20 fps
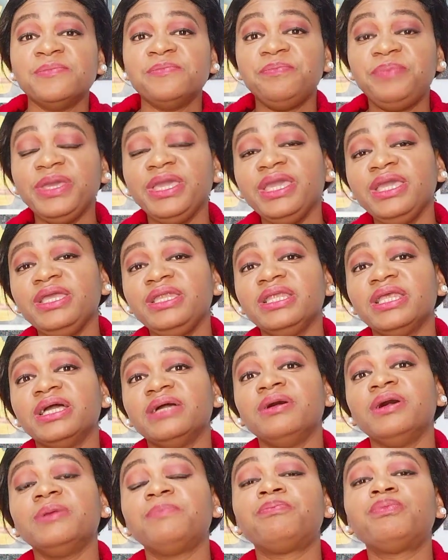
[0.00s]

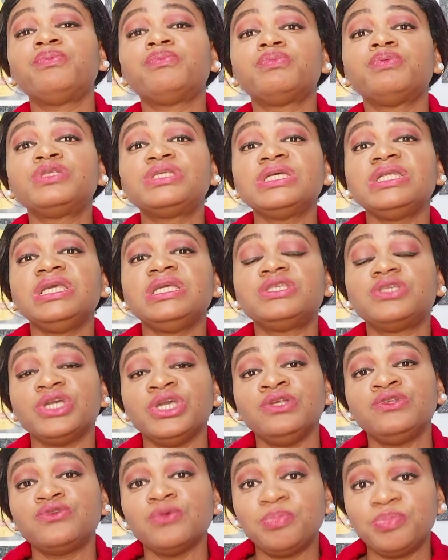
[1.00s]
Putting it
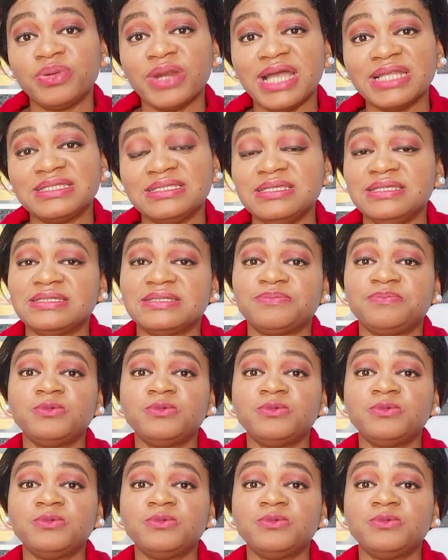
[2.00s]
into practice.